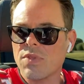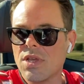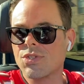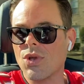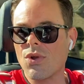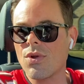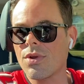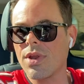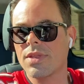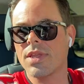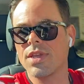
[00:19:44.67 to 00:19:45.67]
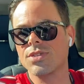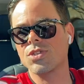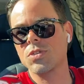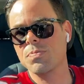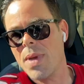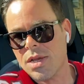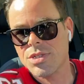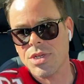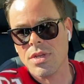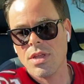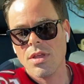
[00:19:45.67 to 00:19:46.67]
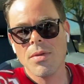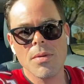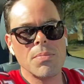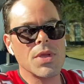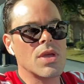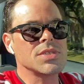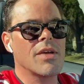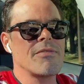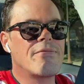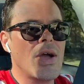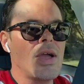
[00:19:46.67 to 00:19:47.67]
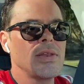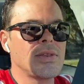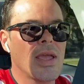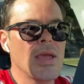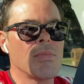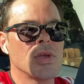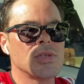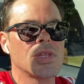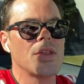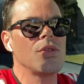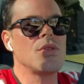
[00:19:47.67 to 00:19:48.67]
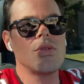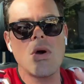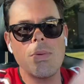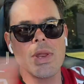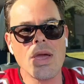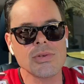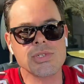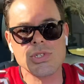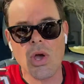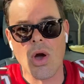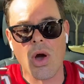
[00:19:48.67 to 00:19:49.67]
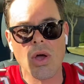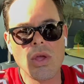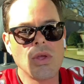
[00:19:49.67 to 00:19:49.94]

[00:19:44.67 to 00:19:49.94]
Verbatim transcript: is earned at the inspection, because I find damage that nobody else saw.